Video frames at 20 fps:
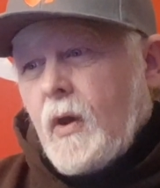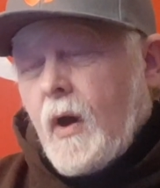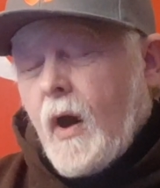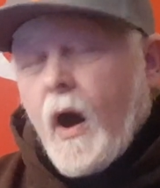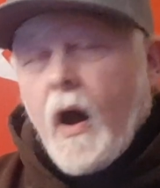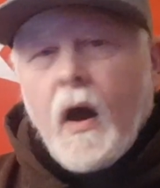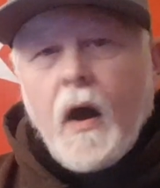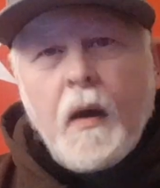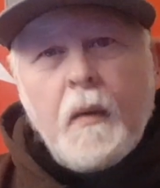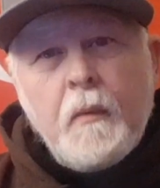
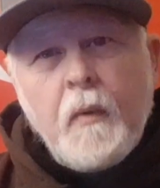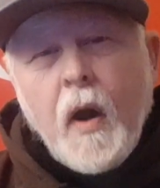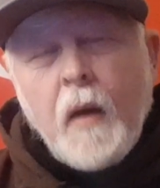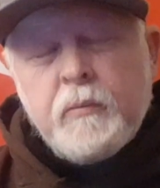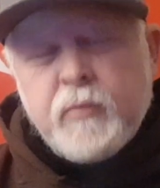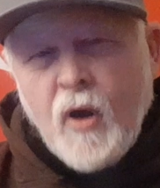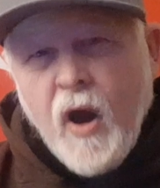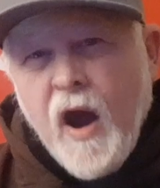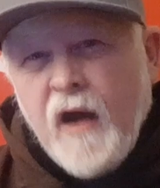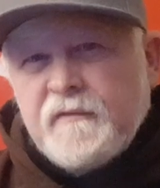um, a
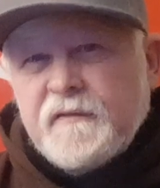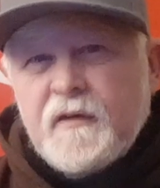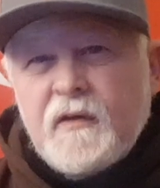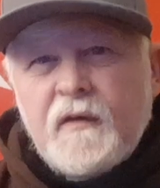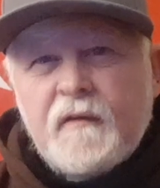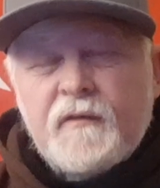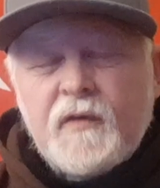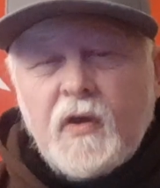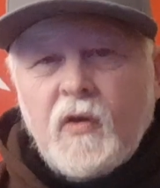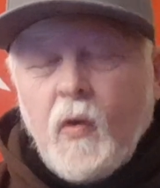prophet
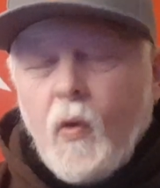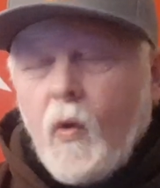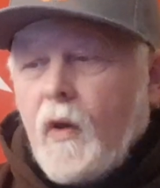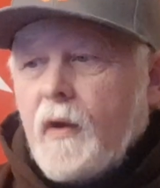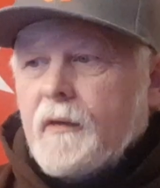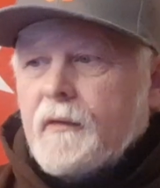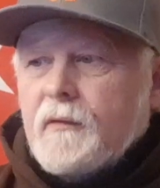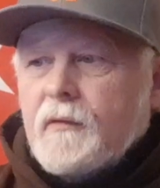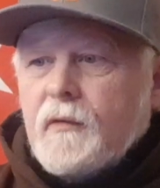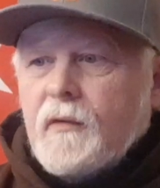of the
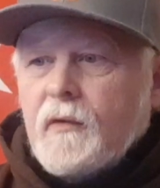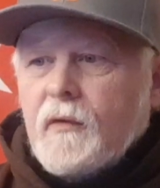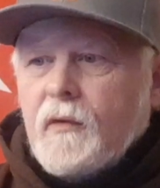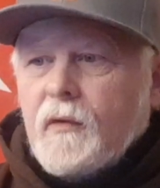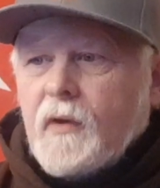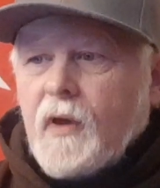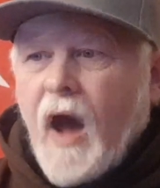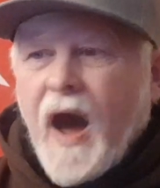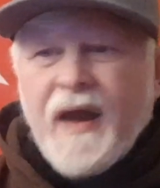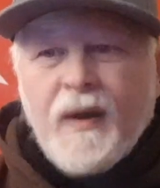Lord
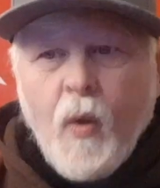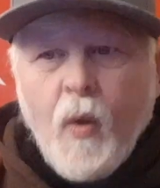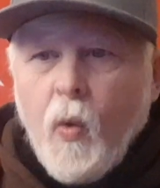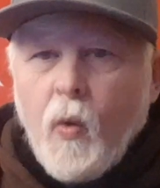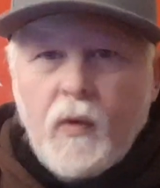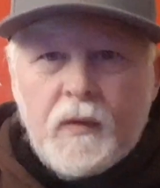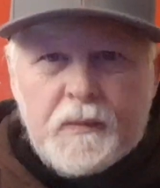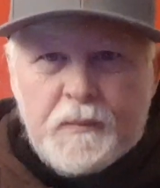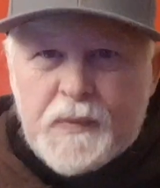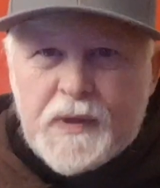got a
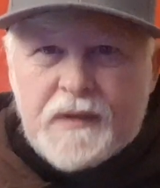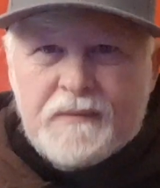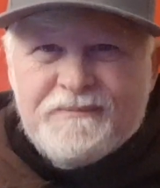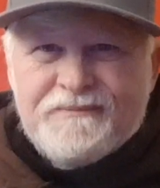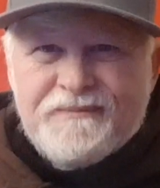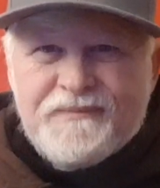hold of me